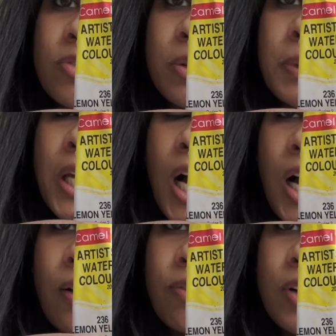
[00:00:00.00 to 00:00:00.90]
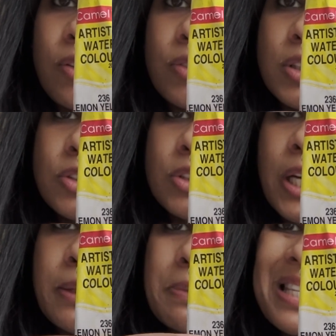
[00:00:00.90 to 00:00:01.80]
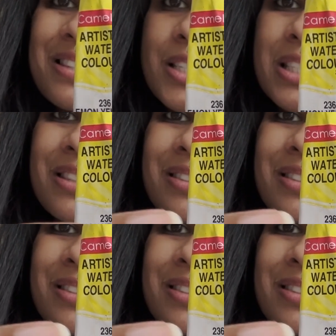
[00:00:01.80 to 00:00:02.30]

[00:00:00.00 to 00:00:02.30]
will be half covered, so that means it is